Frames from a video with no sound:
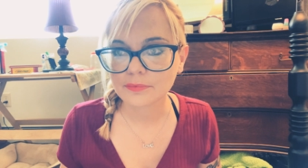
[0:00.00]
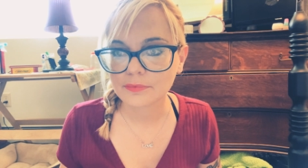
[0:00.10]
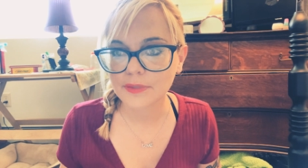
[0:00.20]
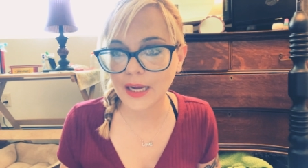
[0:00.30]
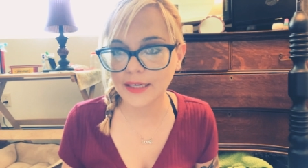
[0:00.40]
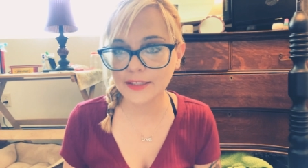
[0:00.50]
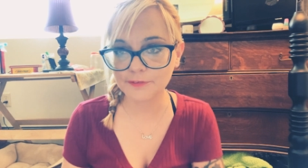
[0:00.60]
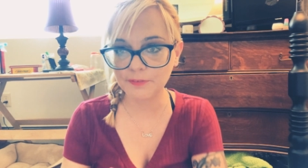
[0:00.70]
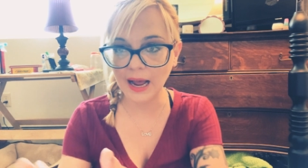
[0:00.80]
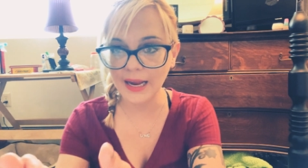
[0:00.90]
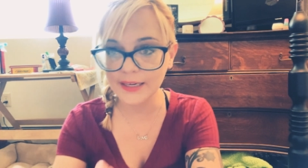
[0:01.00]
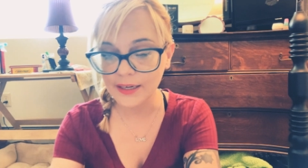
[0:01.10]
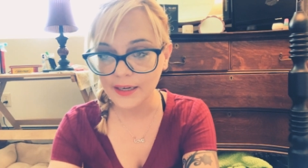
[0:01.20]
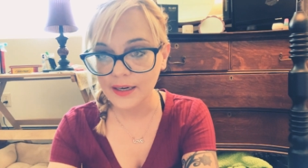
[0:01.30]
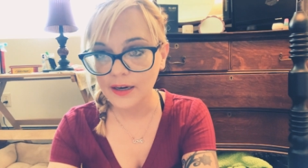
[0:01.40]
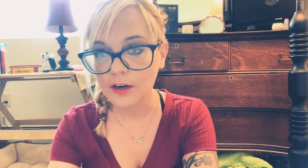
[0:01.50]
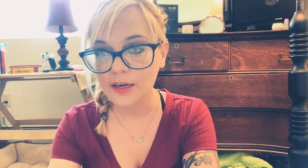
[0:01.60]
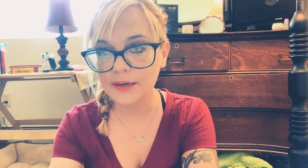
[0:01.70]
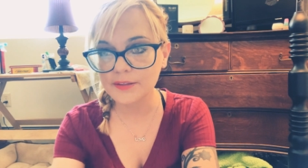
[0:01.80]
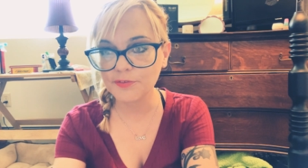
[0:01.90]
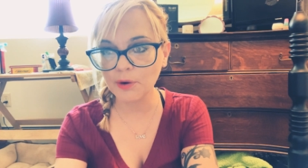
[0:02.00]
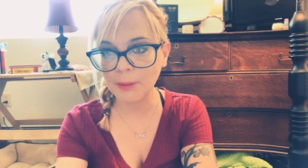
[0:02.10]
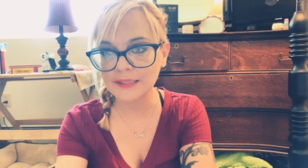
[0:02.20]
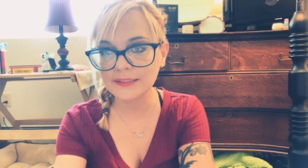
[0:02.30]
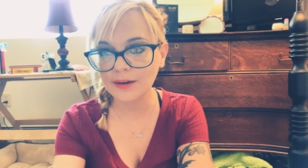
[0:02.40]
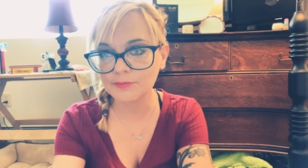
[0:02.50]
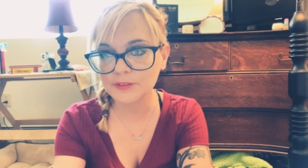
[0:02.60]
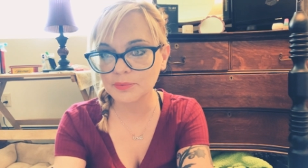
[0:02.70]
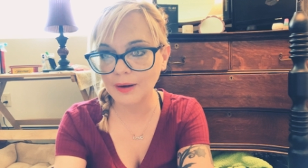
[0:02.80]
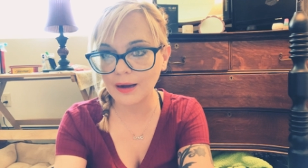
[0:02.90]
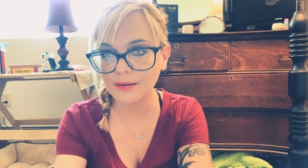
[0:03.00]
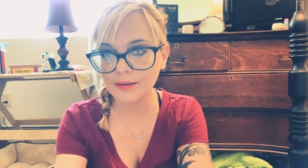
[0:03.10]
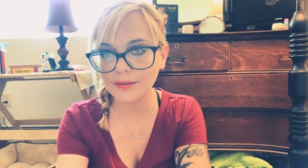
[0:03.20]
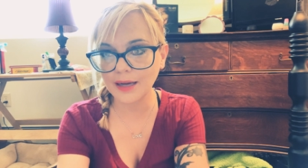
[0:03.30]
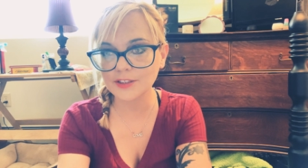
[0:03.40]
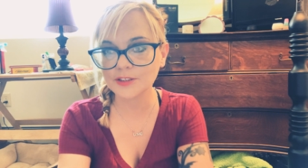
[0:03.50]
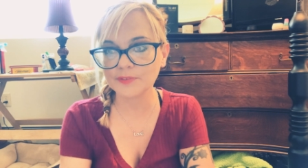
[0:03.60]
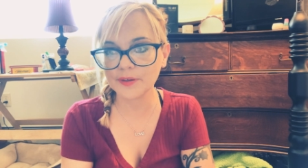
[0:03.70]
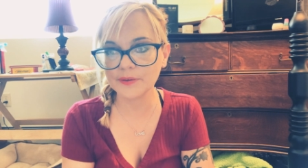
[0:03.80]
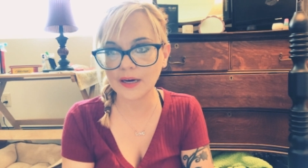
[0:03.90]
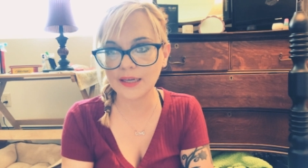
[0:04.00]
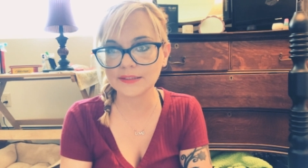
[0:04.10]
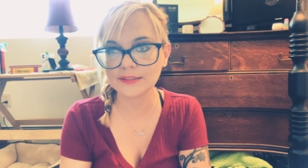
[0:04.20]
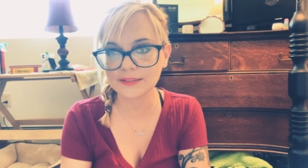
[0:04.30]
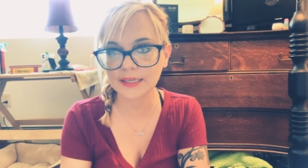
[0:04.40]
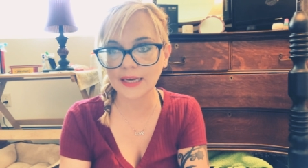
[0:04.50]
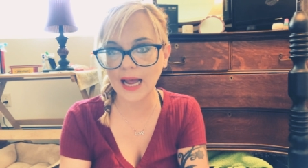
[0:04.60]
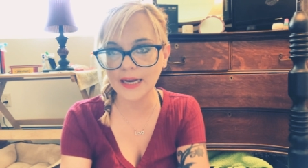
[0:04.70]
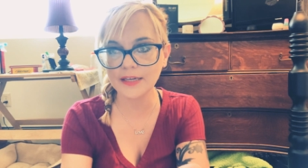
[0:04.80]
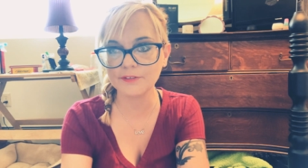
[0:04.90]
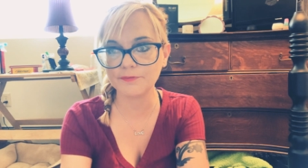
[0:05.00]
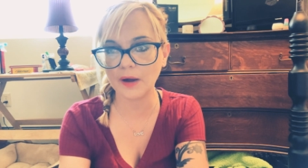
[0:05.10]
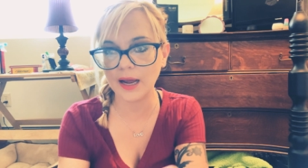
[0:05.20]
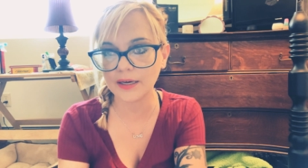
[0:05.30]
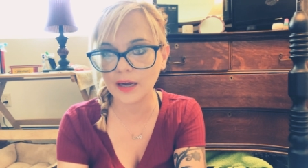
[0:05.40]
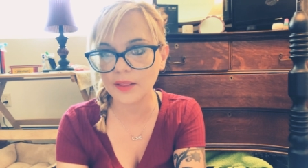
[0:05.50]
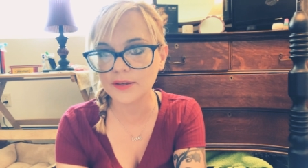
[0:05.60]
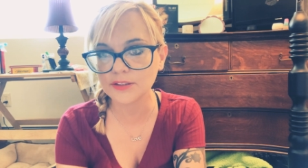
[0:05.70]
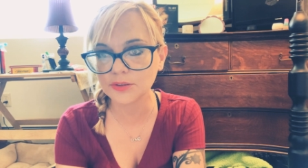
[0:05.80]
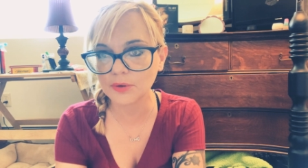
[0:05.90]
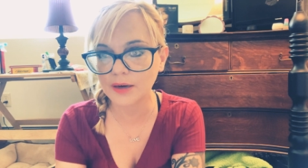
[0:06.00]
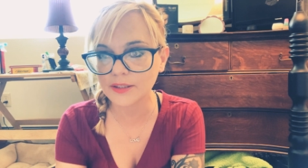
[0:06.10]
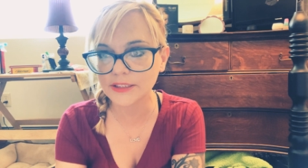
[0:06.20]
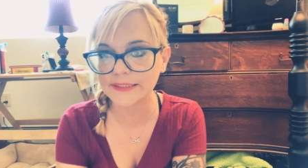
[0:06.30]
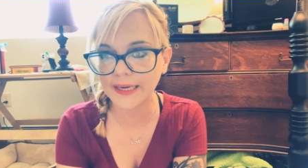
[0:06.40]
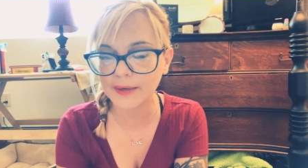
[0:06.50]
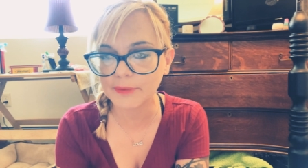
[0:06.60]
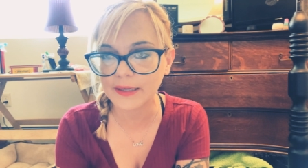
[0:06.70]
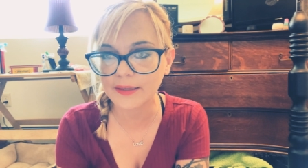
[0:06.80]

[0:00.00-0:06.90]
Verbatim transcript: And I need to find, and it's for myself as well, not just for you guys. It's like, I need to find others who understand me.